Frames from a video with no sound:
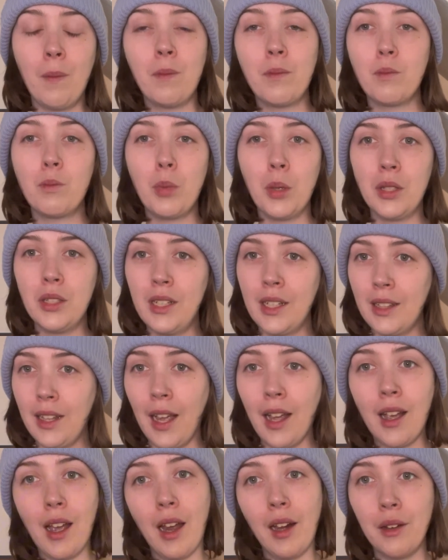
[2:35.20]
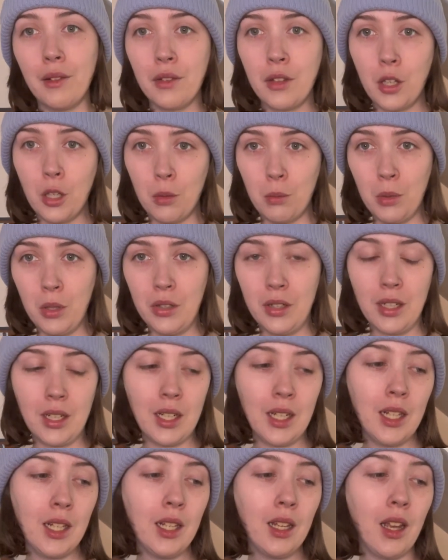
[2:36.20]
Building that kind of
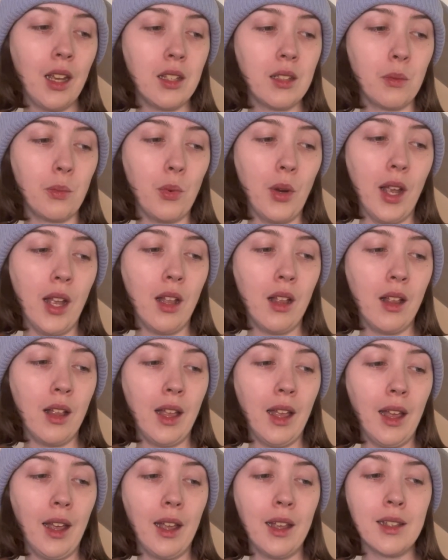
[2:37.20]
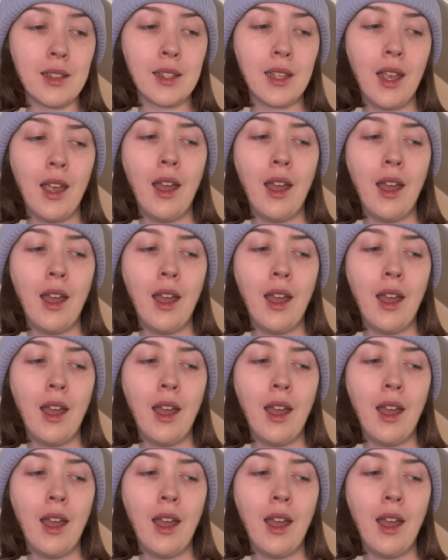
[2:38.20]
community, as well as